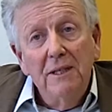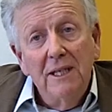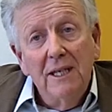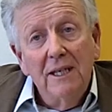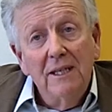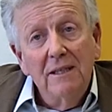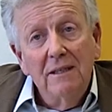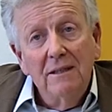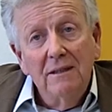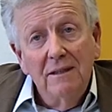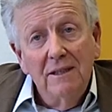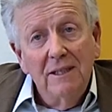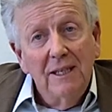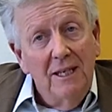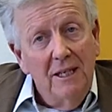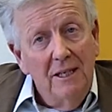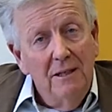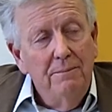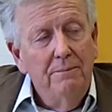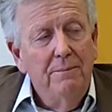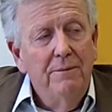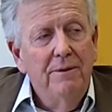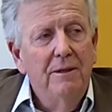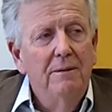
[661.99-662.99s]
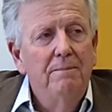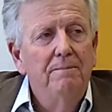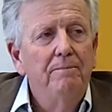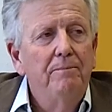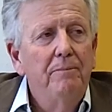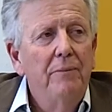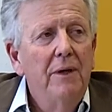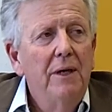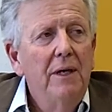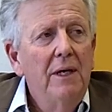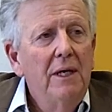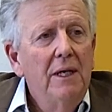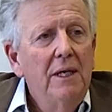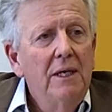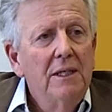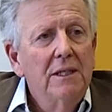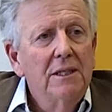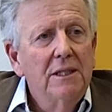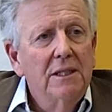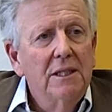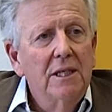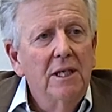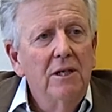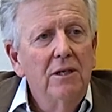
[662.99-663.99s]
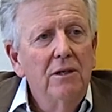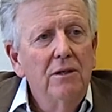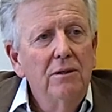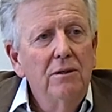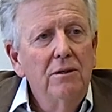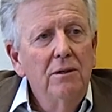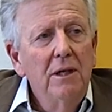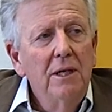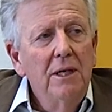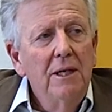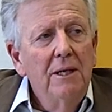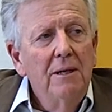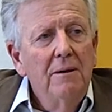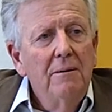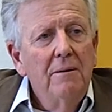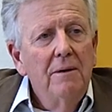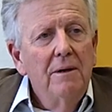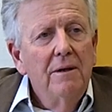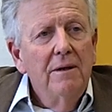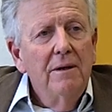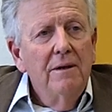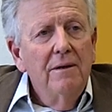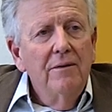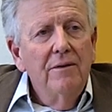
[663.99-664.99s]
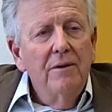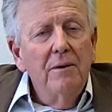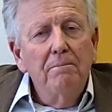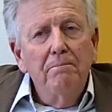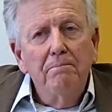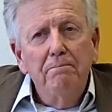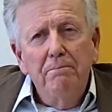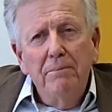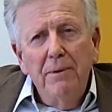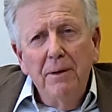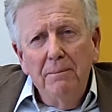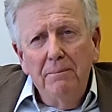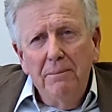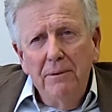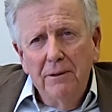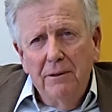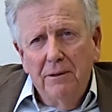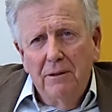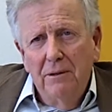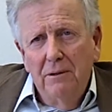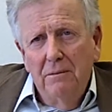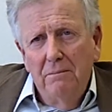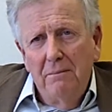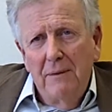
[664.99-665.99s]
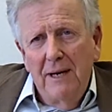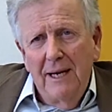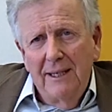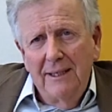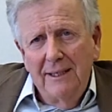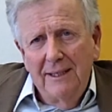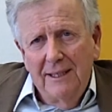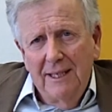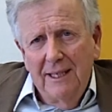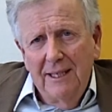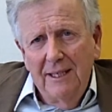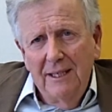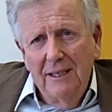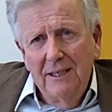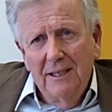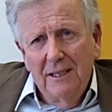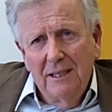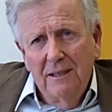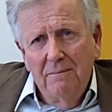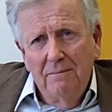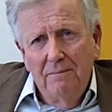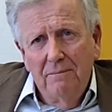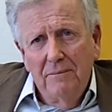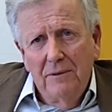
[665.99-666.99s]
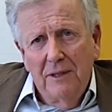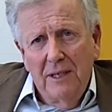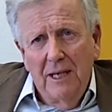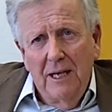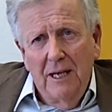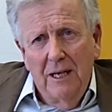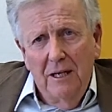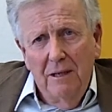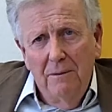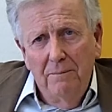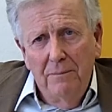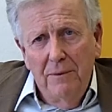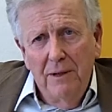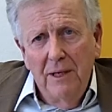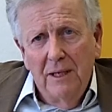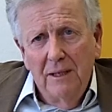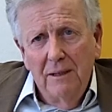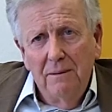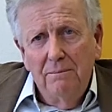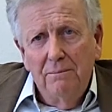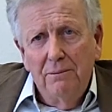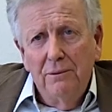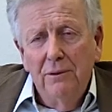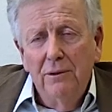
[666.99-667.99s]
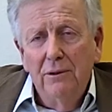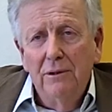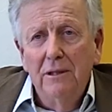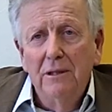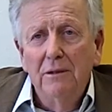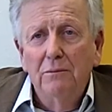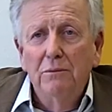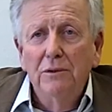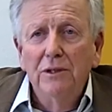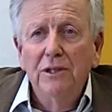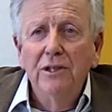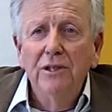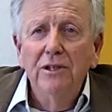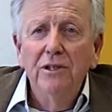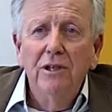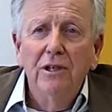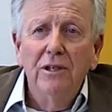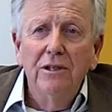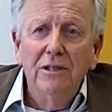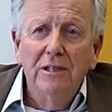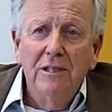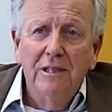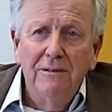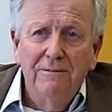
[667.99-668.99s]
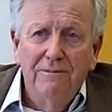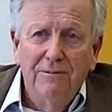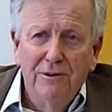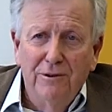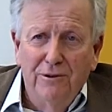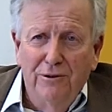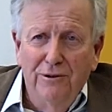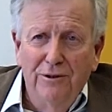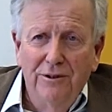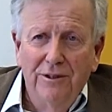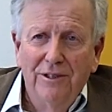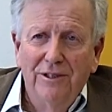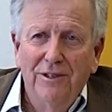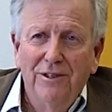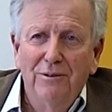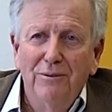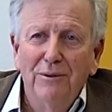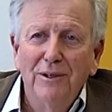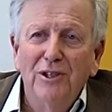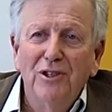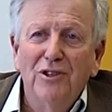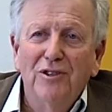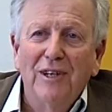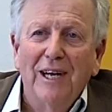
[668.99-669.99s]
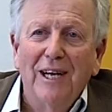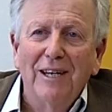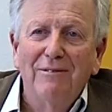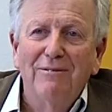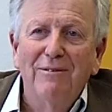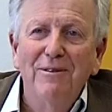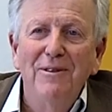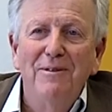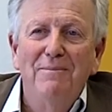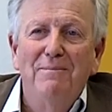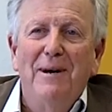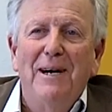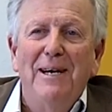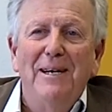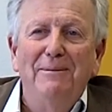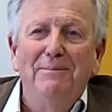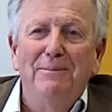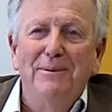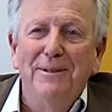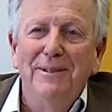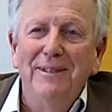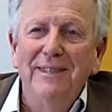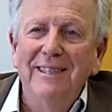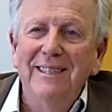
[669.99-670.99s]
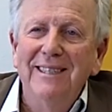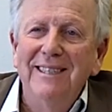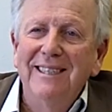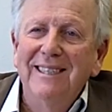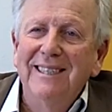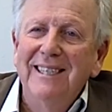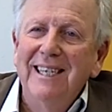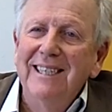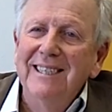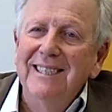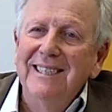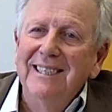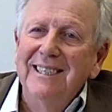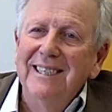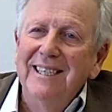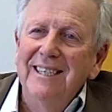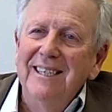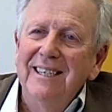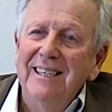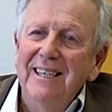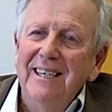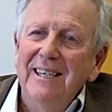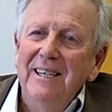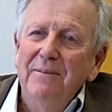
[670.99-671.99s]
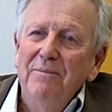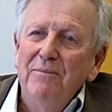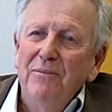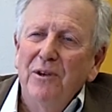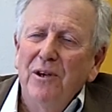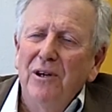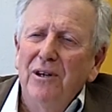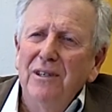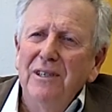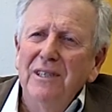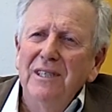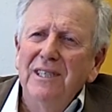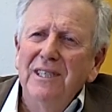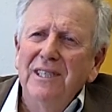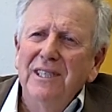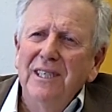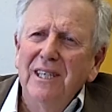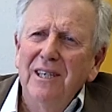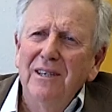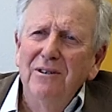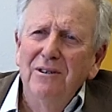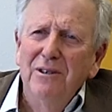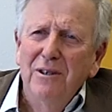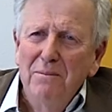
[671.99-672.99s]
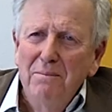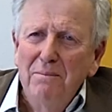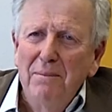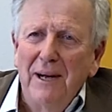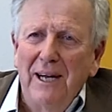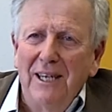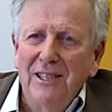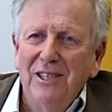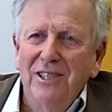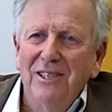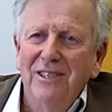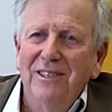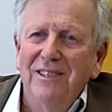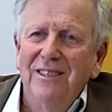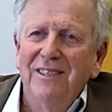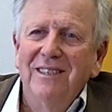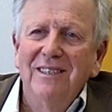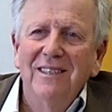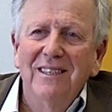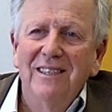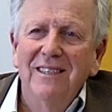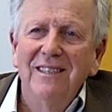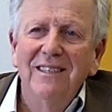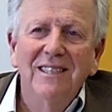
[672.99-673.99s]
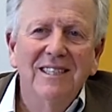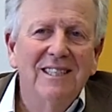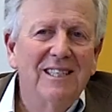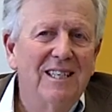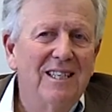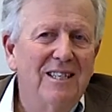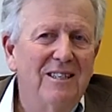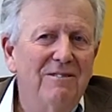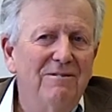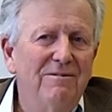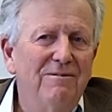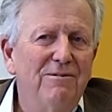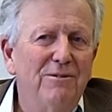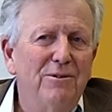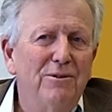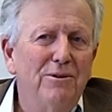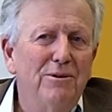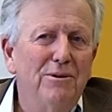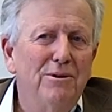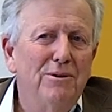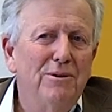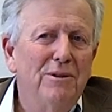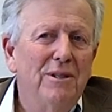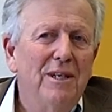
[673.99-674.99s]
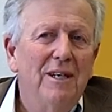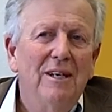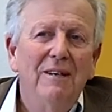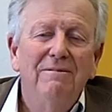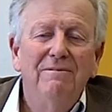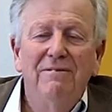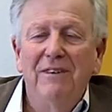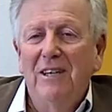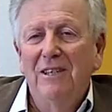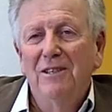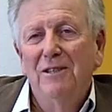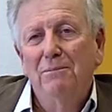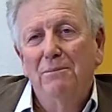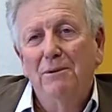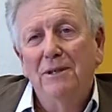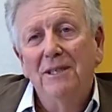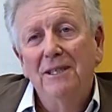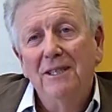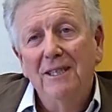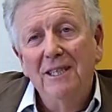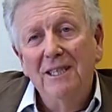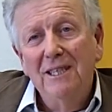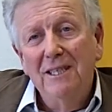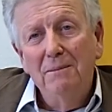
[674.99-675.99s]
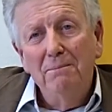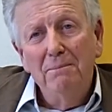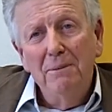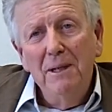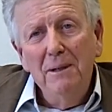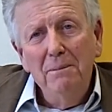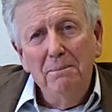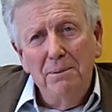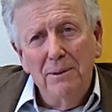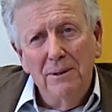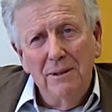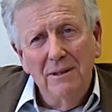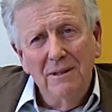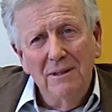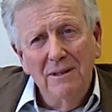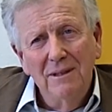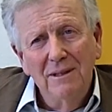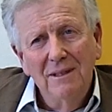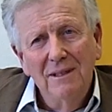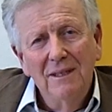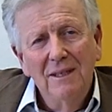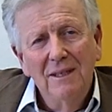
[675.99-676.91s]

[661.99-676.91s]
be done to help them? So the biblical mandate to help the unemployed was not difficult to extract from the Bible, in the sense that God is so compassionate and concerned for vulnerable and needy people.